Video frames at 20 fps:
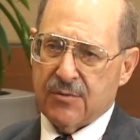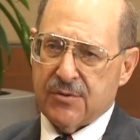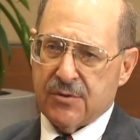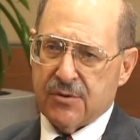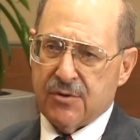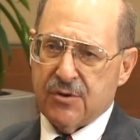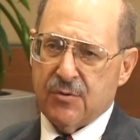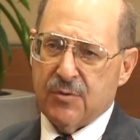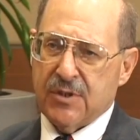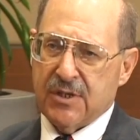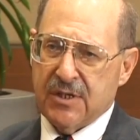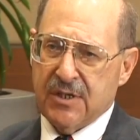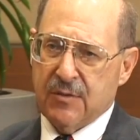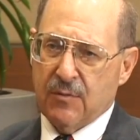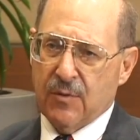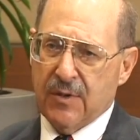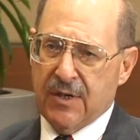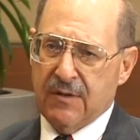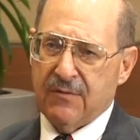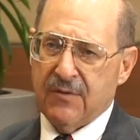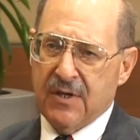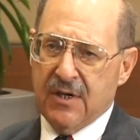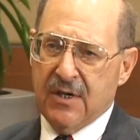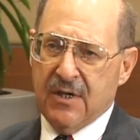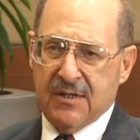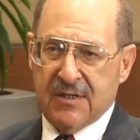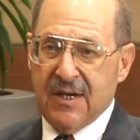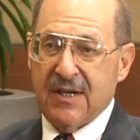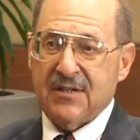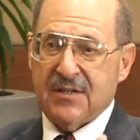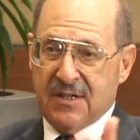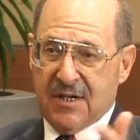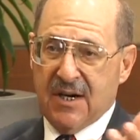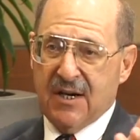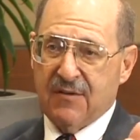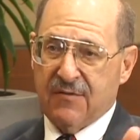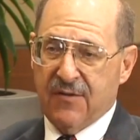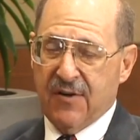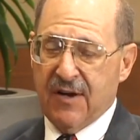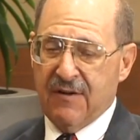It was a 2-week heat wave,
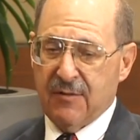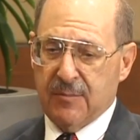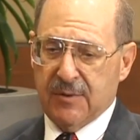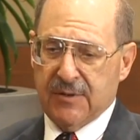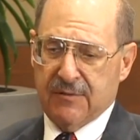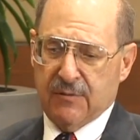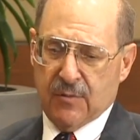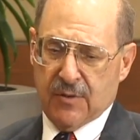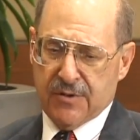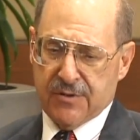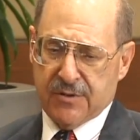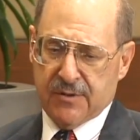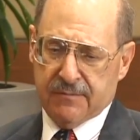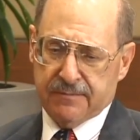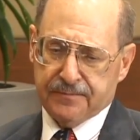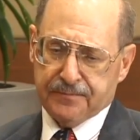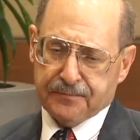1995, I believe it was.